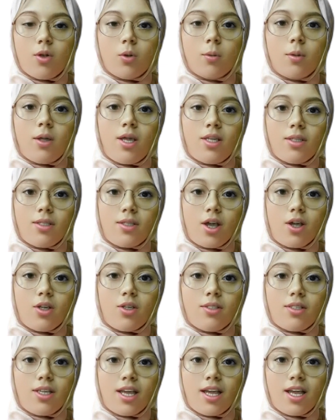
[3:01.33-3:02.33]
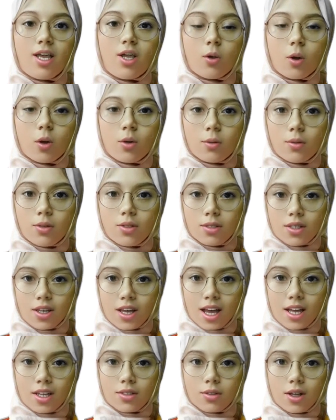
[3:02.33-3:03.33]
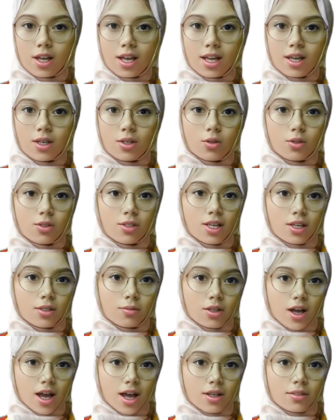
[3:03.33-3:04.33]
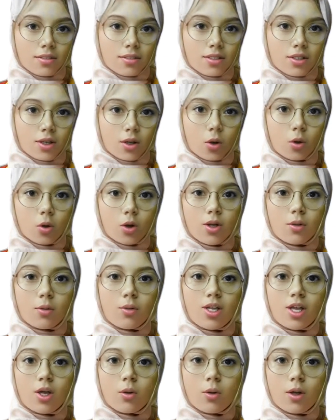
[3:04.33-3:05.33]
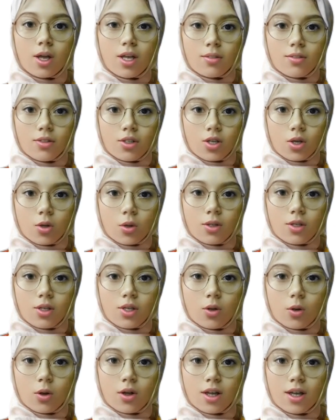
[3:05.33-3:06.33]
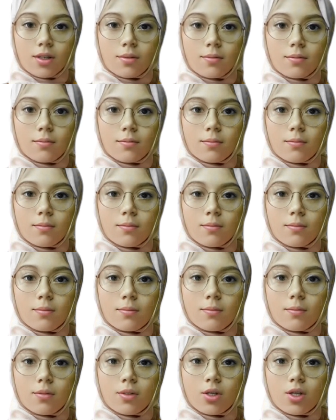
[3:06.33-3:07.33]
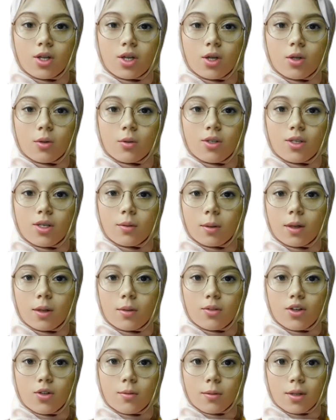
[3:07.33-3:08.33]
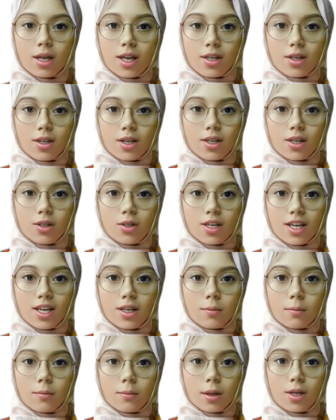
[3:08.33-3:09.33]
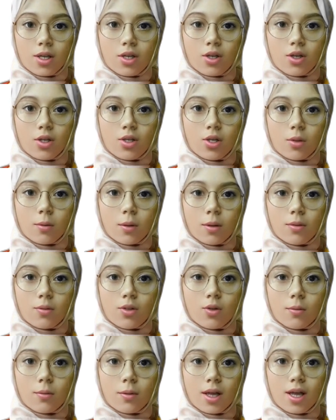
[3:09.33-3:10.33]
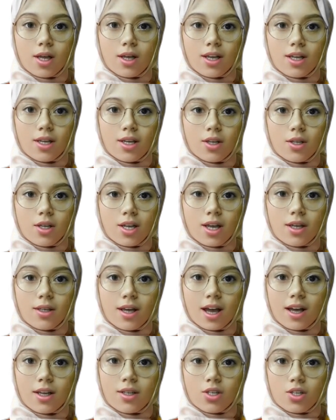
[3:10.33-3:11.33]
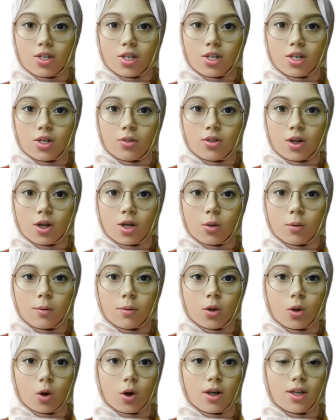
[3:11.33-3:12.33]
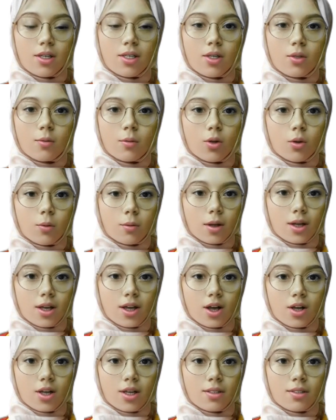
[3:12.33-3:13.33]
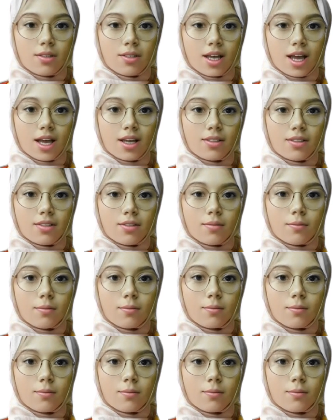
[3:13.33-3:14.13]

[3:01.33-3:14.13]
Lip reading: openings are citing quotes, conveying interesting facts, or using a relevant short story. 2. Speak firmly and clearly. Make sure you speak firmly and clearly, and adjust your volume according to the room and audience size.